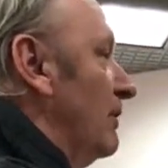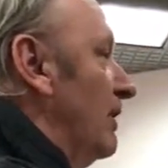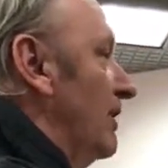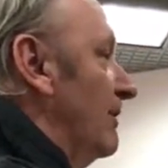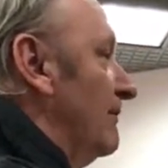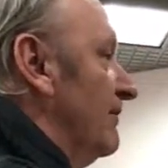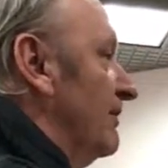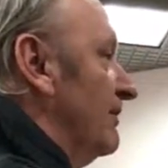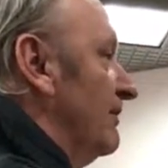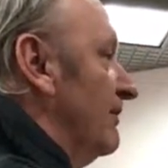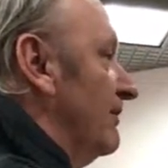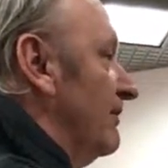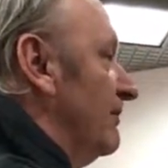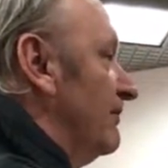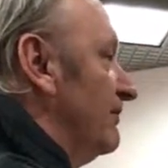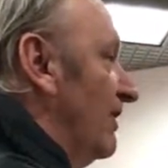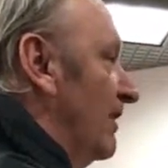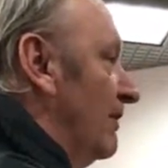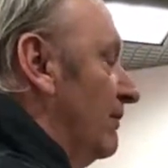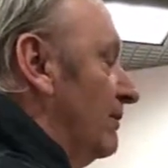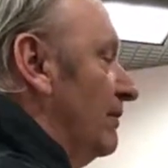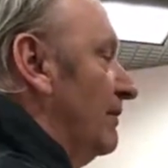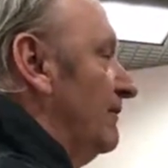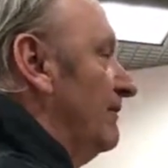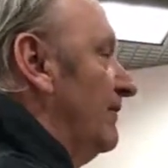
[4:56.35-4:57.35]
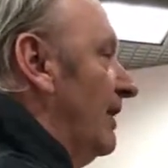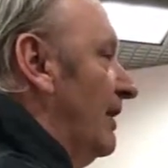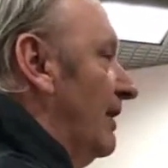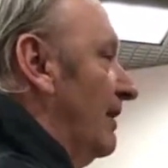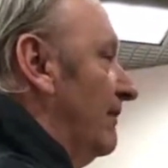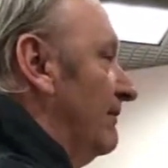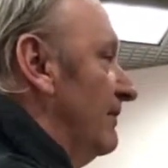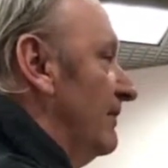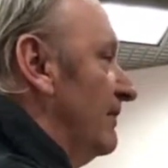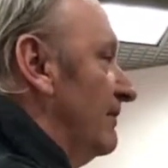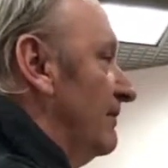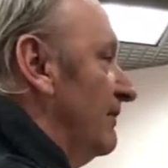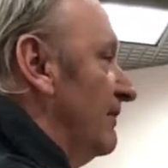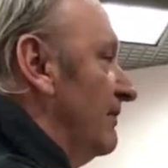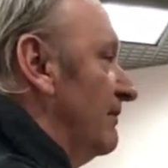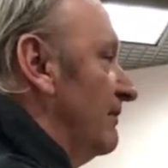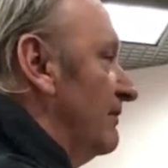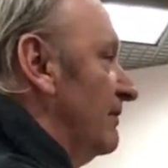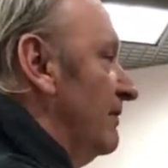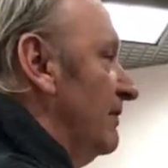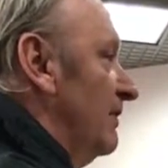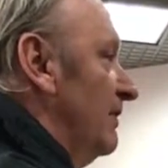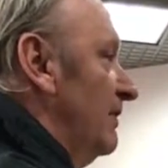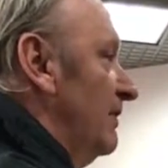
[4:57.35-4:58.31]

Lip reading: of Evans,